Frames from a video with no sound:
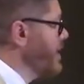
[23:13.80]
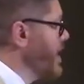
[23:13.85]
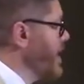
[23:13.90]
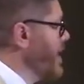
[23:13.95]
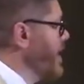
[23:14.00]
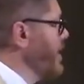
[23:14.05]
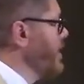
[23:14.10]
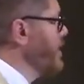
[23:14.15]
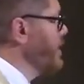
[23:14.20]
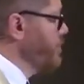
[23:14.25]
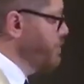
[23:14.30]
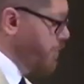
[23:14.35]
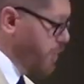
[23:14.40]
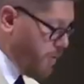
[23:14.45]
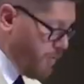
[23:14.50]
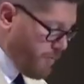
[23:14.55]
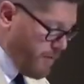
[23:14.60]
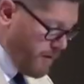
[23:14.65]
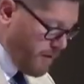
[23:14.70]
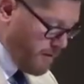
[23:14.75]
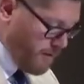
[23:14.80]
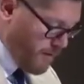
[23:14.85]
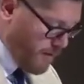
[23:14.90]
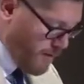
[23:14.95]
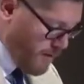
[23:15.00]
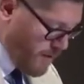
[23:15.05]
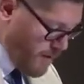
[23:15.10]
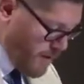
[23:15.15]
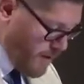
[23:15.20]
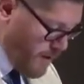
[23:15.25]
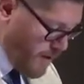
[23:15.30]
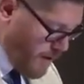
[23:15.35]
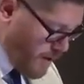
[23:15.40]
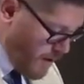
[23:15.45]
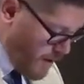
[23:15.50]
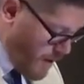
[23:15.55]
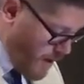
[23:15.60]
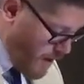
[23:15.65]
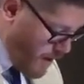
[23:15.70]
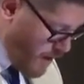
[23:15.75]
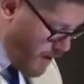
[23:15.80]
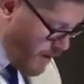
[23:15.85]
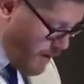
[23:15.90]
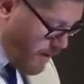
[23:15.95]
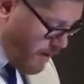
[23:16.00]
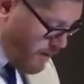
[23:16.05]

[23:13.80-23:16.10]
king, the perfect God